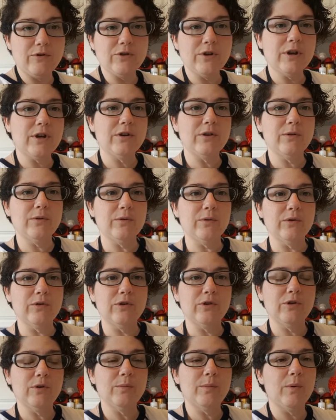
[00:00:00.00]
your chicken noodle
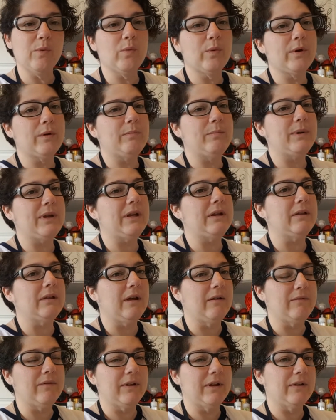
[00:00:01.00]
soup would be
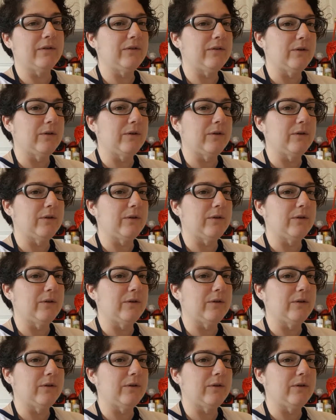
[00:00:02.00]
lovely.